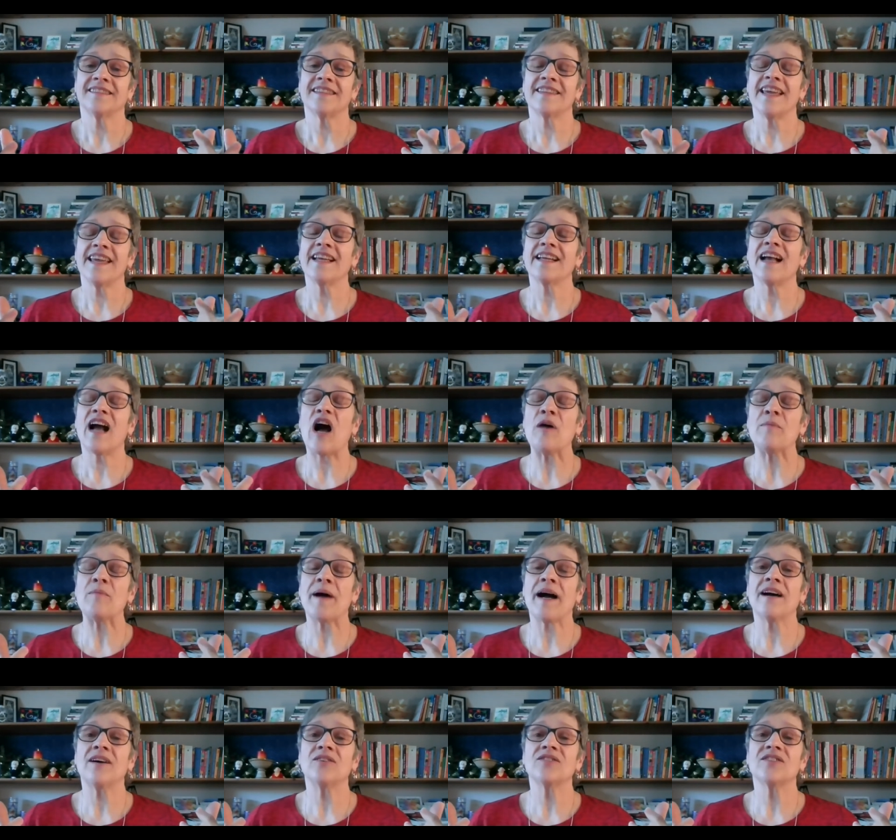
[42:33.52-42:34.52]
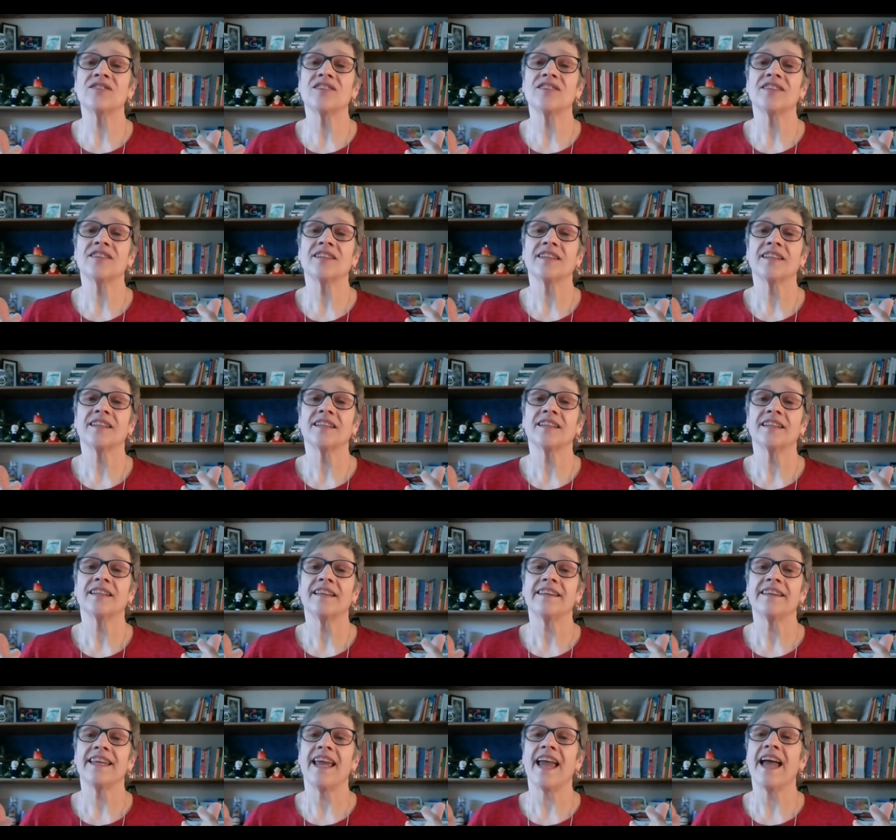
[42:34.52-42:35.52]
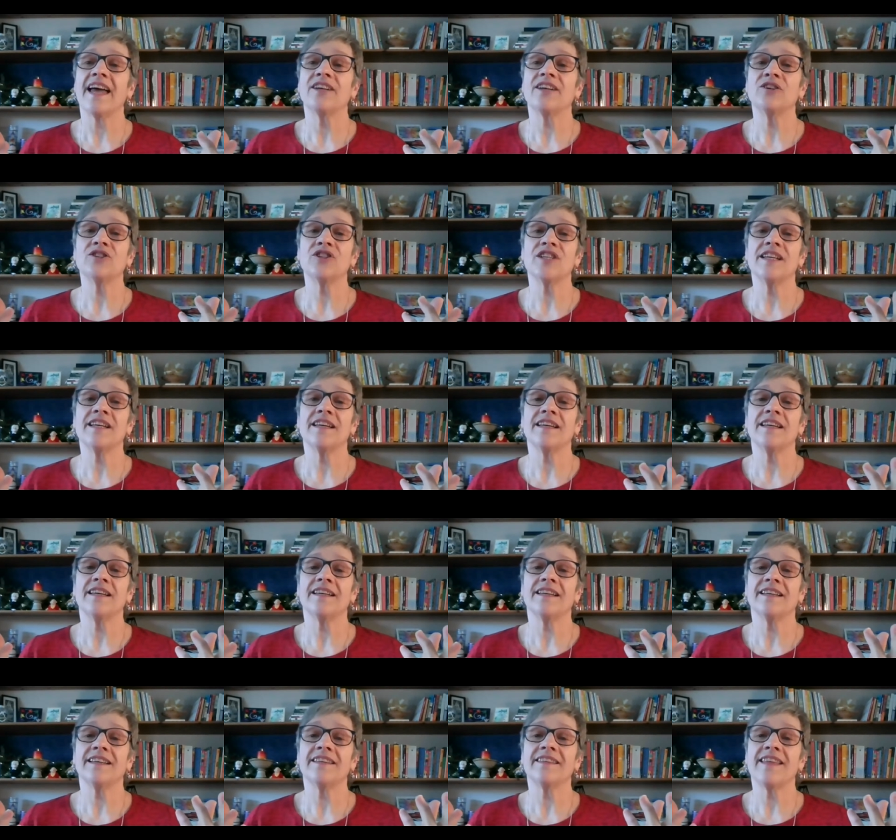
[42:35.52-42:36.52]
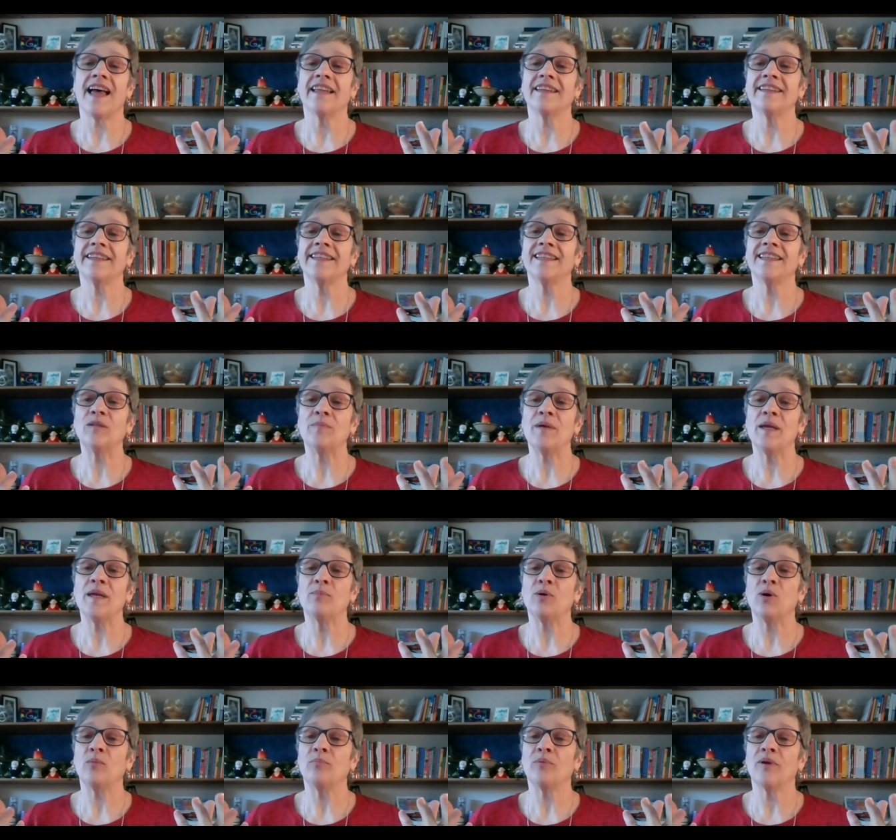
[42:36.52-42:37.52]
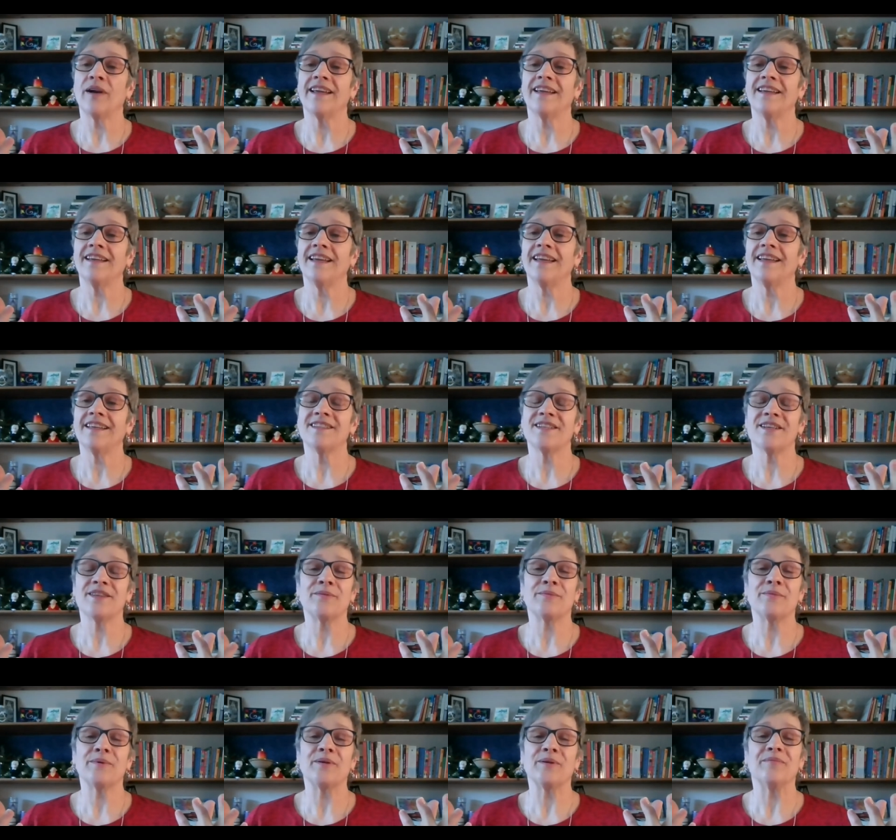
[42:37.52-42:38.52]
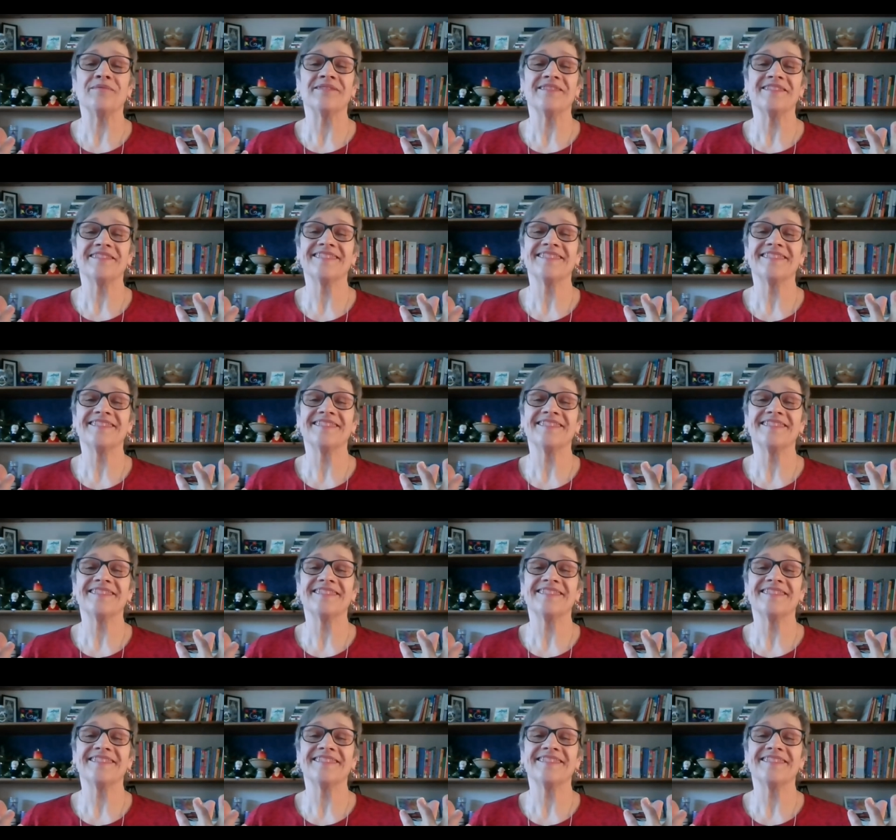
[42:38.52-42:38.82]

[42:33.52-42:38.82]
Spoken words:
Think about the energy that little people bring into the room.